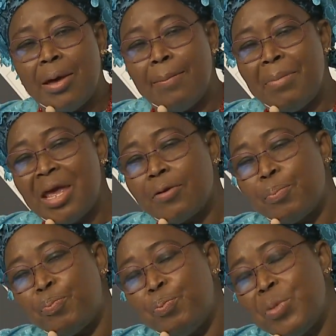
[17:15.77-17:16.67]

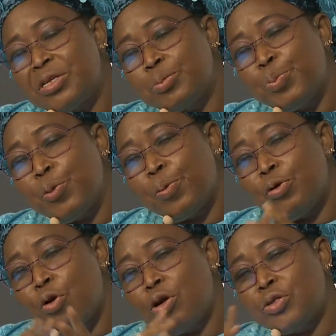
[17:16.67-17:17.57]
makes people
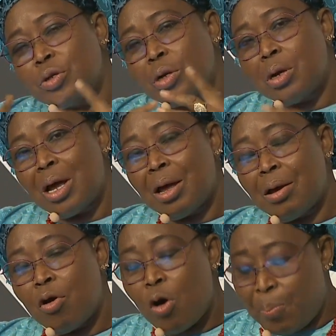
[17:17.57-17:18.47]
not
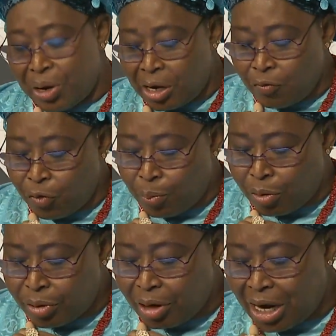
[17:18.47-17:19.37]
opening the
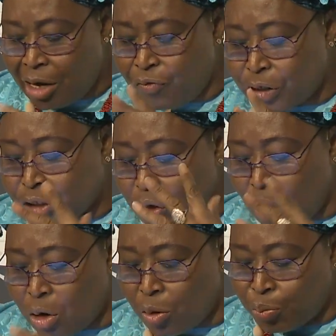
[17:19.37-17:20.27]
border. And the
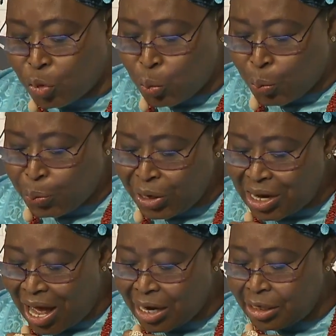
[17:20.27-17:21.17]
second
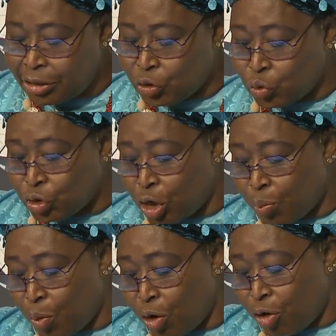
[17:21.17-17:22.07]
pillar is to turn
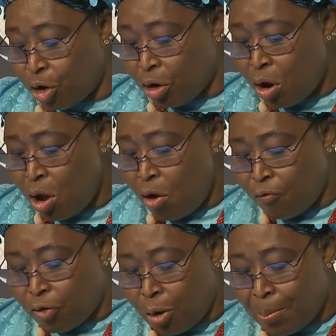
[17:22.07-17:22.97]
border
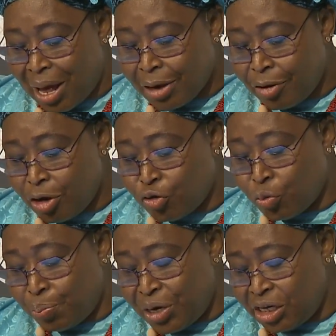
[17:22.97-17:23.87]
from barrier
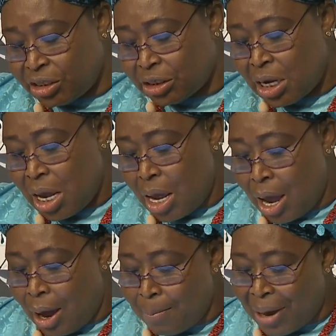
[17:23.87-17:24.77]
to bridge
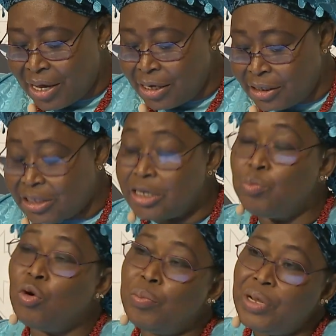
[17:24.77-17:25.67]
by
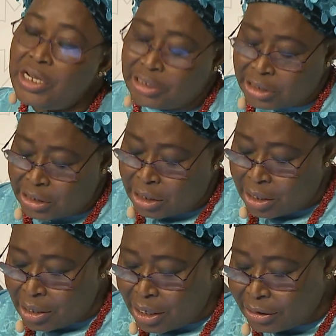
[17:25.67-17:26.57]
easing
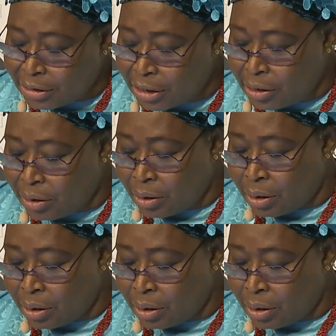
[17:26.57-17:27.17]
mobility-related